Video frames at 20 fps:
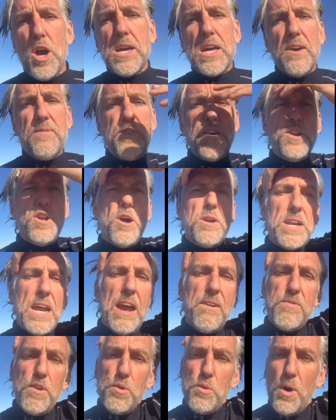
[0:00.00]
if you don't
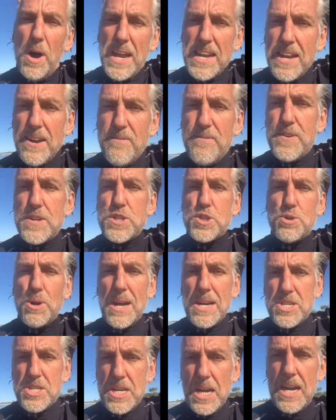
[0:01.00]
have the right
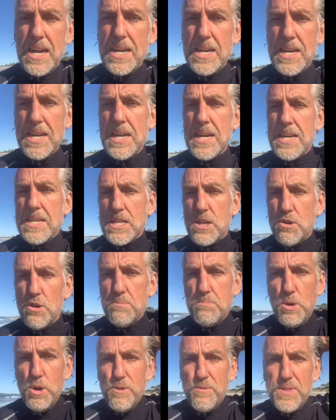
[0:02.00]
infrastructure to
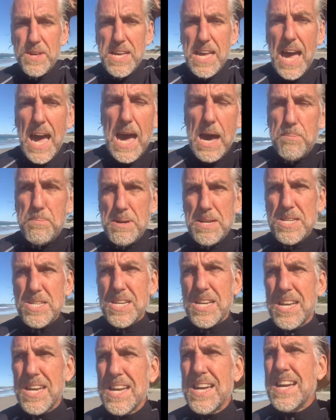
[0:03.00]
remove the garbage,
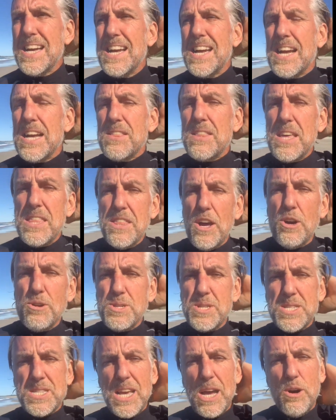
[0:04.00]
then those
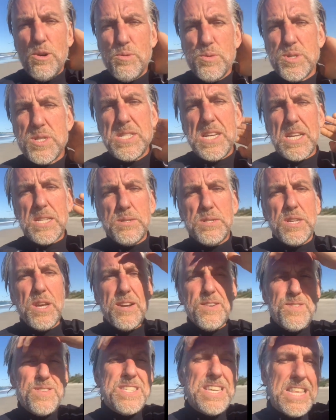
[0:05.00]
cells just sort
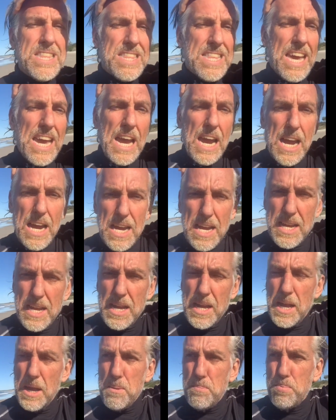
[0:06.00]
of sit there,
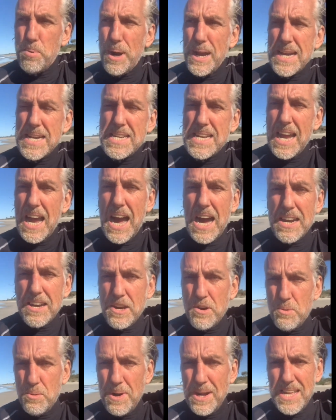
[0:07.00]
break down,
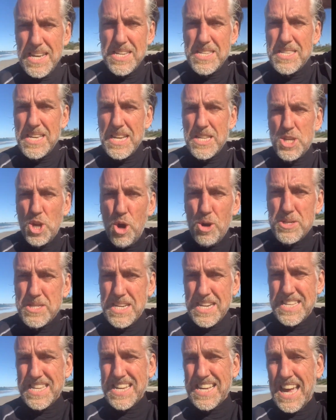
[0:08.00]
and release their
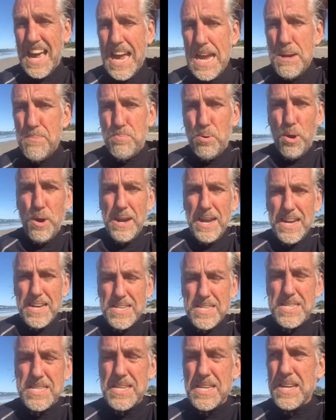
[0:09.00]
toxic decay
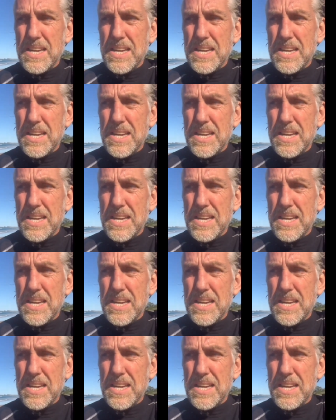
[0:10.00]
products,